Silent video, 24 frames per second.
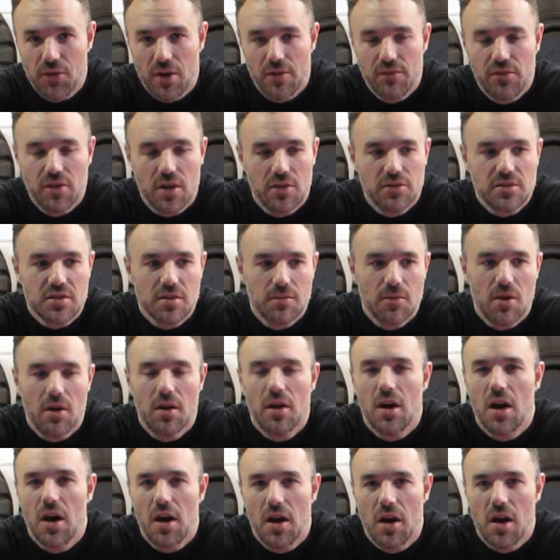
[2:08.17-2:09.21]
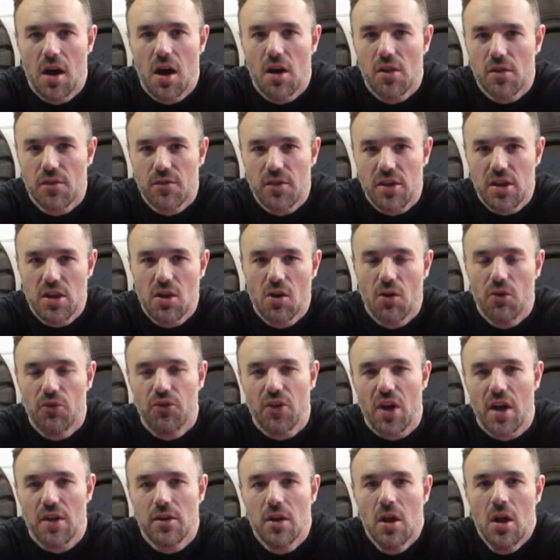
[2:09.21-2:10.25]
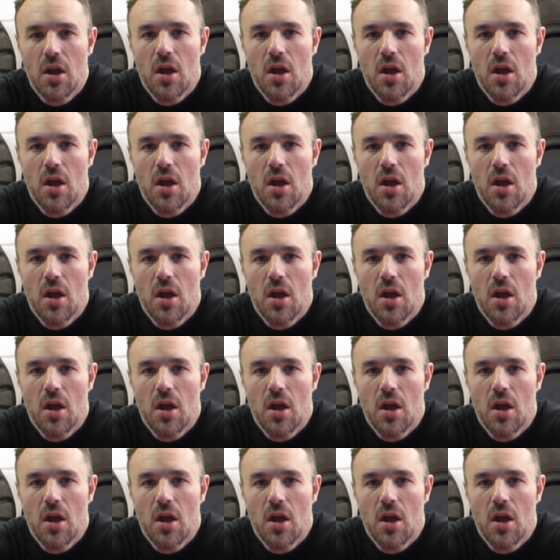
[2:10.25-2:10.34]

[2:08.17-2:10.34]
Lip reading: I've done some other videos on